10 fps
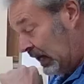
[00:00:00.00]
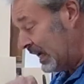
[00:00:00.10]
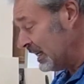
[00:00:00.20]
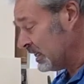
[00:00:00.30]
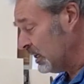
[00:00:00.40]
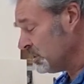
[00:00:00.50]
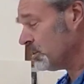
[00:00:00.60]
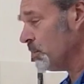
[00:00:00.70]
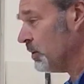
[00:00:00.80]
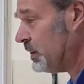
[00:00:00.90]
I had a
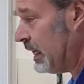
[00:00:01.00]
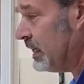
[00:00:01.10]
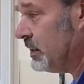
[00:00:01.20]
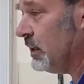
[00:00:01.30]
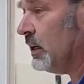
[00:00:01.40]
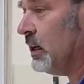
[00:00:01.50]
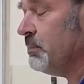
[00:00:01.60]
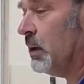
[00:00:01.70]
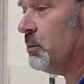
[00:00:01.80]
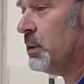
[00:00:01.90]
customer that I
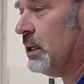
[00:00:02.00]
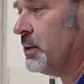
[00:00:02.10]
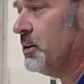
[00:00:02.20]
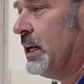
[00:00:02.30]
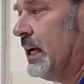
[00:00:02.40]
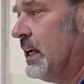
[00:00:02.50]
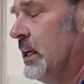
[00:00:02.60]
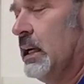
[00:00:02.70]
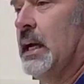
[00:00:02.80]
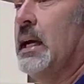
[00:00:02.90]
met with the other day,
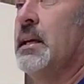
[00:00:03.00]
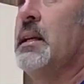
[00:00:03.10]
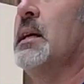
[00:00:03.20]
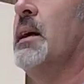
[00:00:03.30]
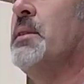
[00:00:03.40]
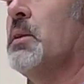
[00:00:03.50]
and I've